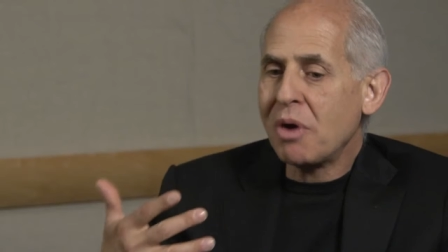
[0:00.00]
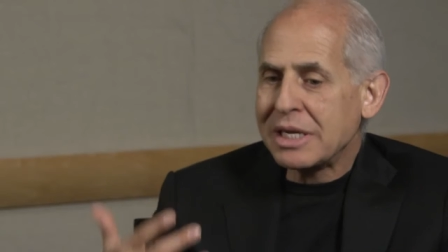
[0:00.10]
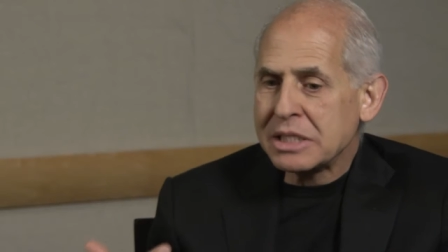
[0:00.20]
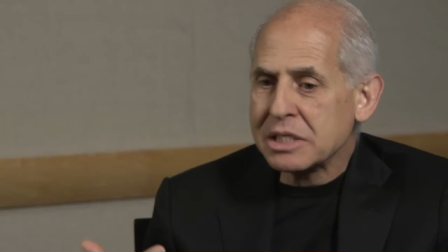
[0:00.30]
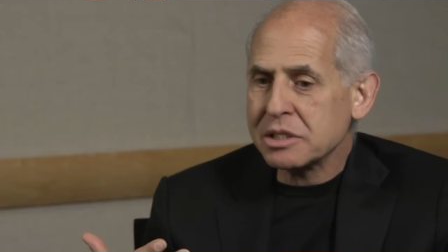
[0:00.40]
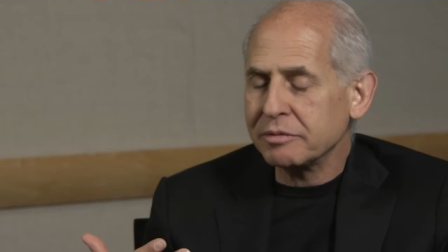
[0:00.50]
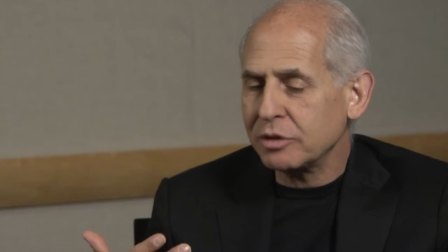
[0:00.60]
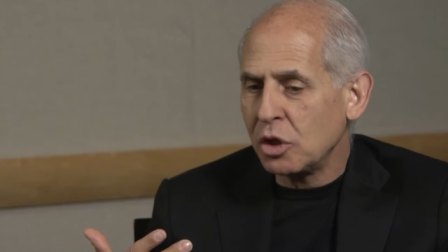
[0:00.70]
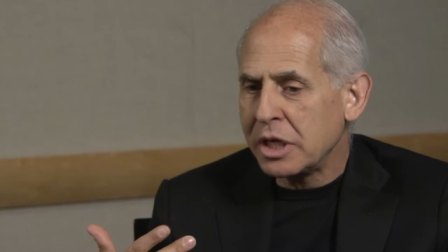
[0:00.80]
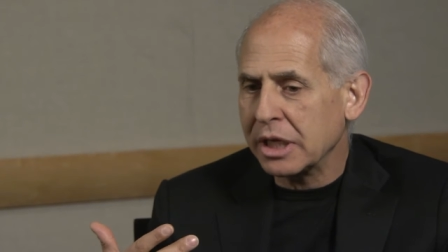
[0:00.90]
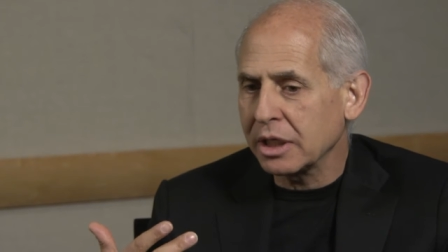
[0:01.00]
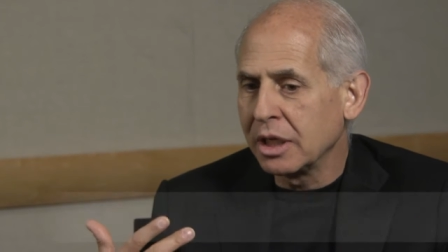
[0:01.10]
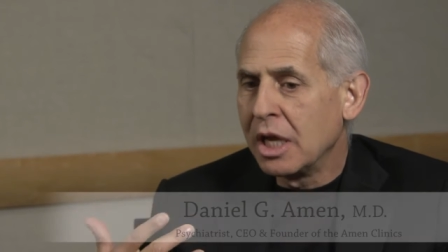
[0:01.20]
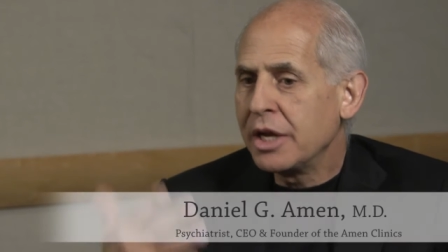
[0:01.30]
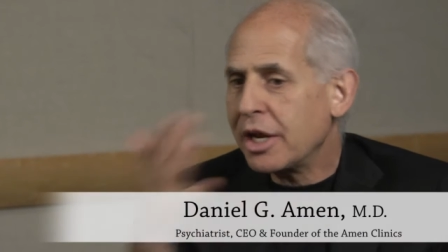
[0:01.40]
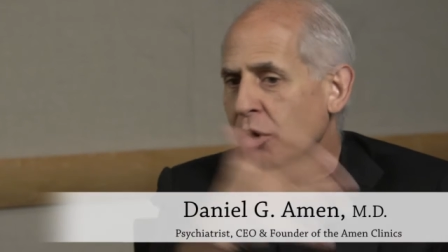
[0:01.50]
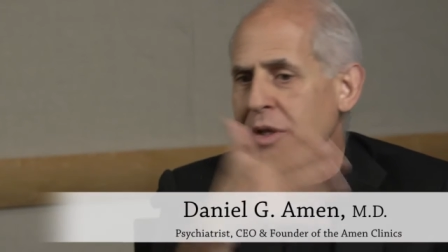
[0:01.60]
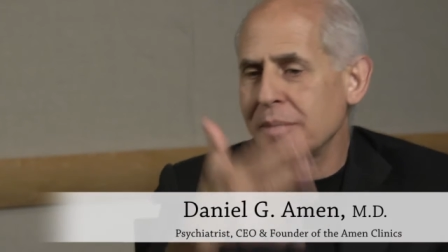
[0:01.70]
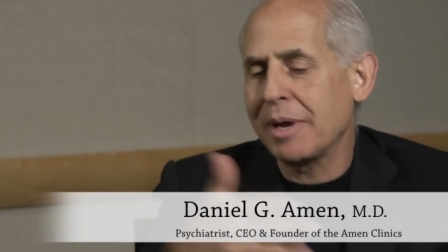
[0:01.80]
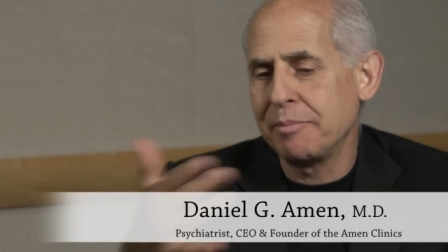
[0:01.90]
process of looking, not
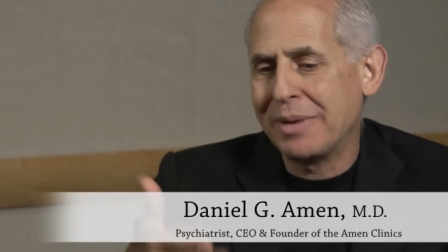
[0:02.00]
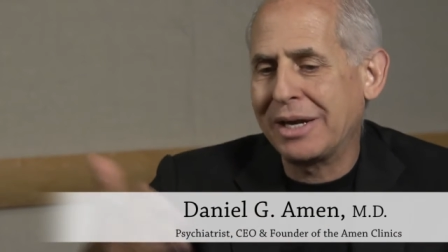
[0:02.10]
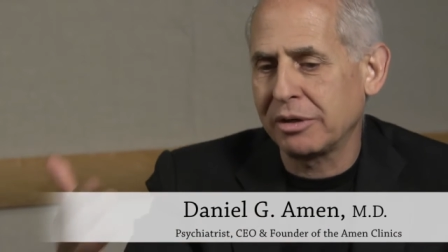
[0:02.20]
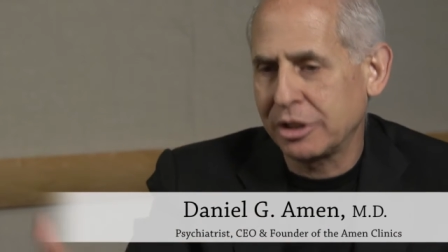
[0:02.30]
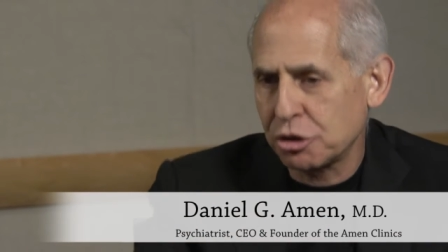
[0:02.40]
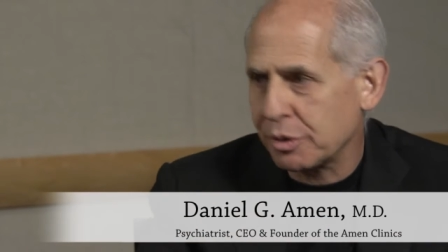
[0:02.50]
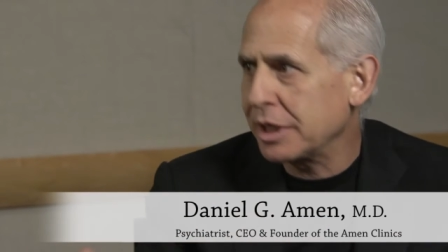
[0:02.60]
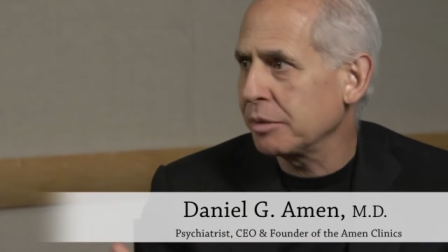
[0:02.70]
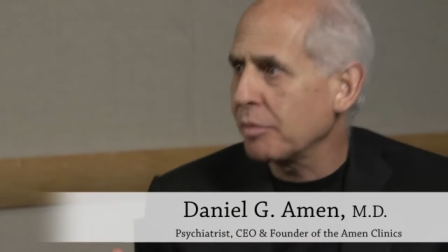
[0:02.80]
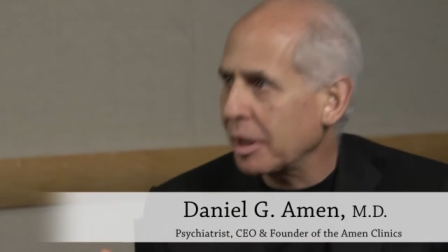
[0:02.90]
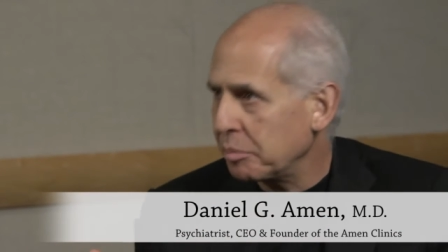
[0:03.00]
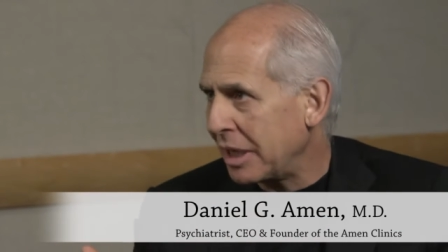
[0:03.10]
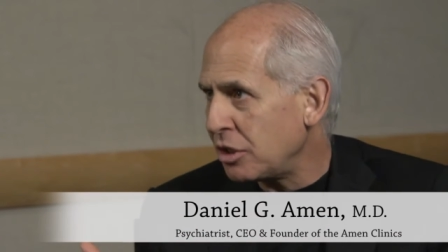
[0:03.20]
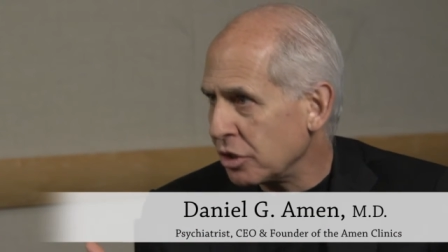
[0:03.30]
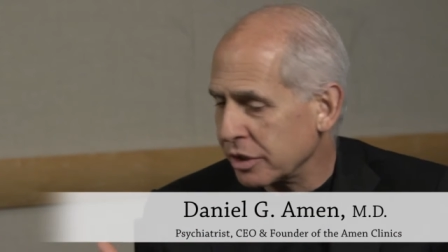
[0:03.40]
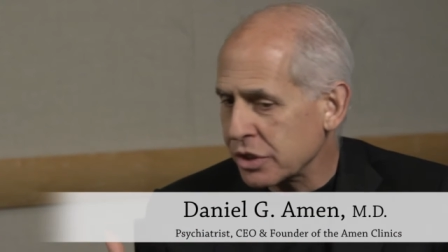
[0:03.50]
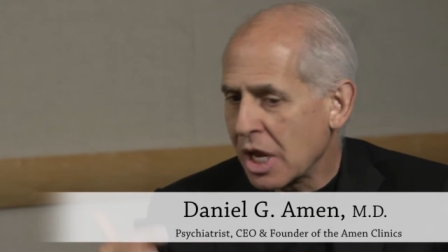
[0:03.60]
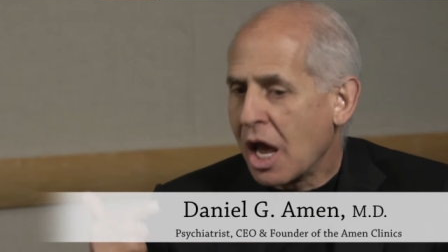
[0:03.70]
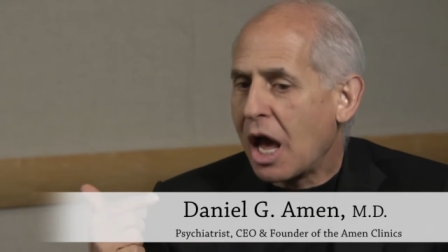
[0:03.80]
only am I better at treating my patients,